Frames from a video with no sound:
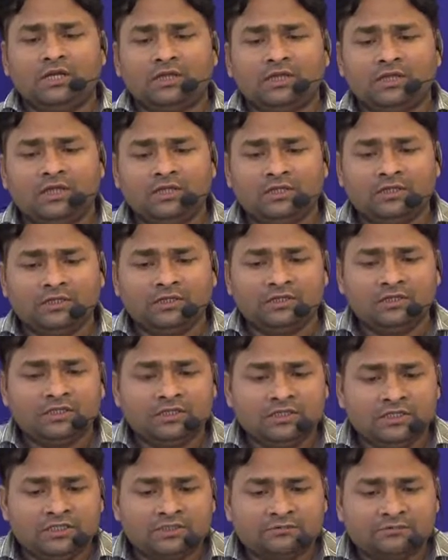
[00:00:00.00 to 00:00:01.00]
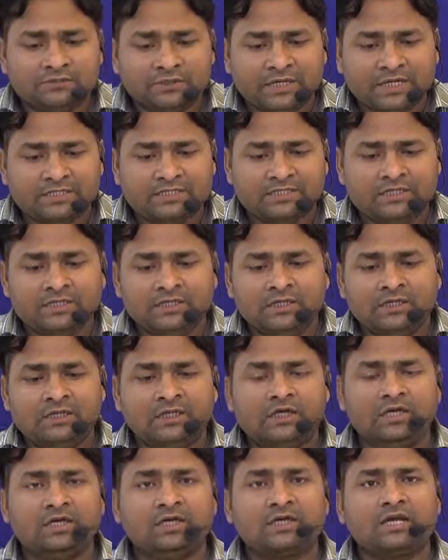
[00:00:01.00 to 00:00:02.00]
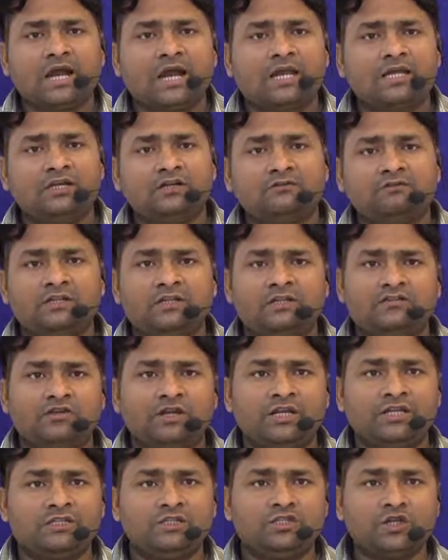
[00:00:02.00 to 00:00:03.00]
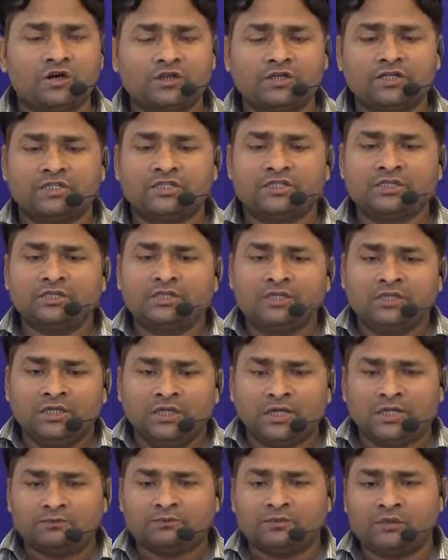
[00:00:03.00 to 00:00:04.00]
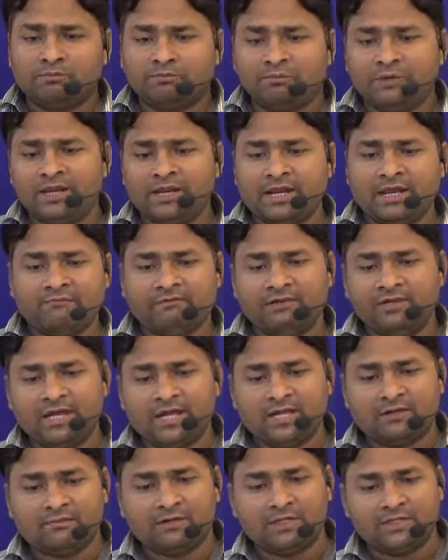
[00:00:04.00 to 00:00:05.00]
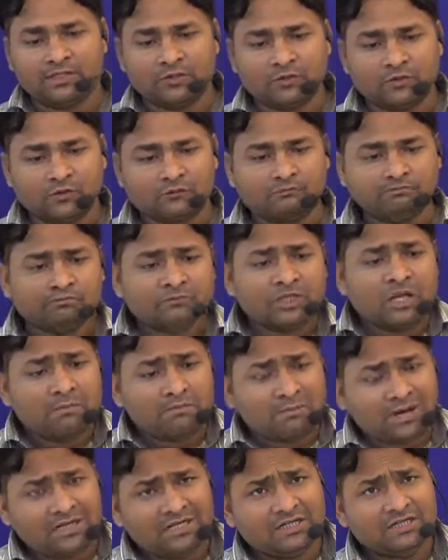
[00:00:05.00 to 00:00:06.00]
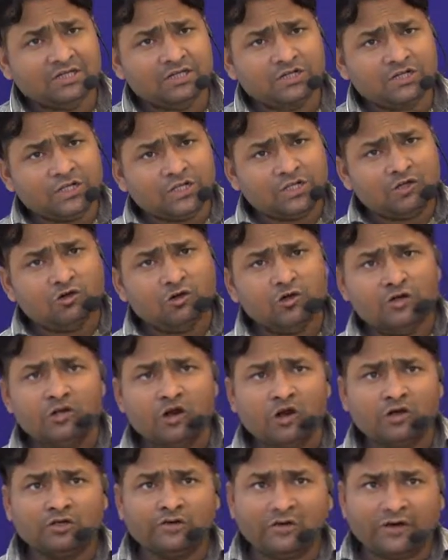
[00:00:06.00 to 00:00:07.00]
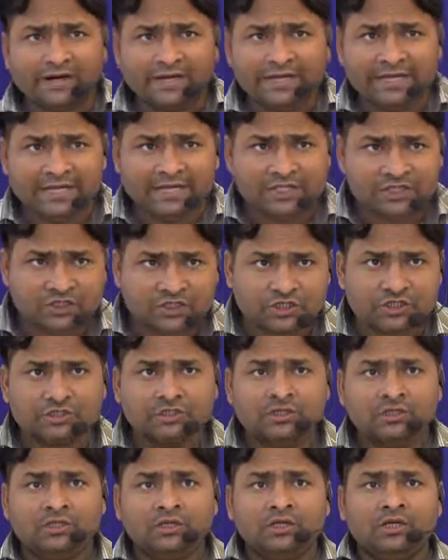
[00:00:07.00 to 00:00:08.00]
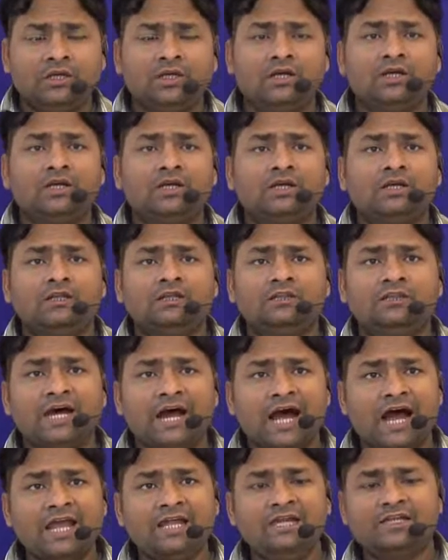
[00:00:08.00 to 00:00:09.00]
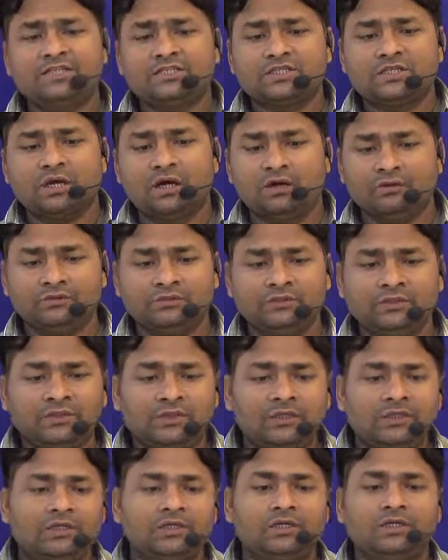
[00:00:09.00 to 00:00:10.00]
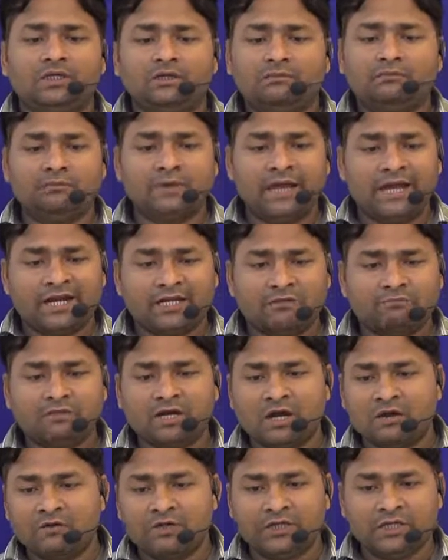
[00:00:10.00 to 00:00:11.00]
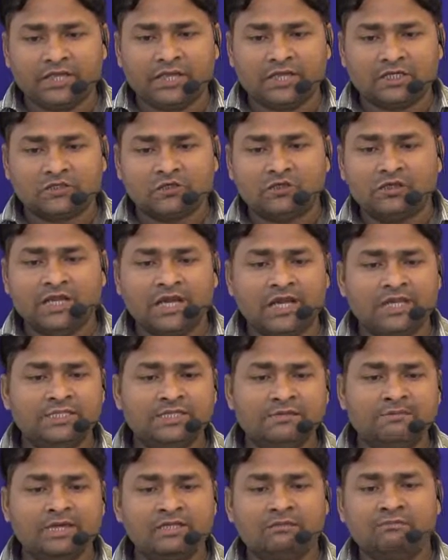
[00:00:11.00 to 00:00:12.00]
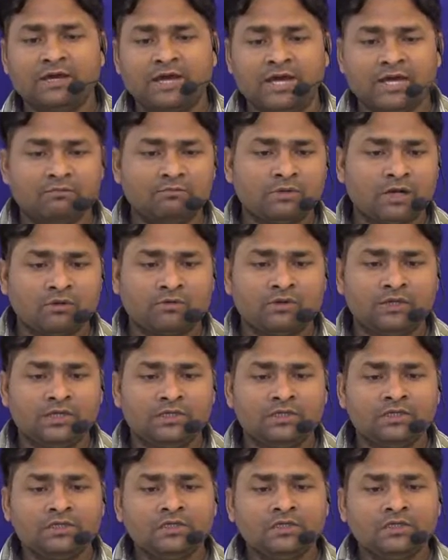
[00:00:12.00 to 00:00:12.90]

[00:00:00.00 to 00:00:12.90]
in different kind of literary genres for pre-Raphaelite Brotherhood. But she could not reach the heights of Barrett Browning, actually, Elizabeth Barrett Browning,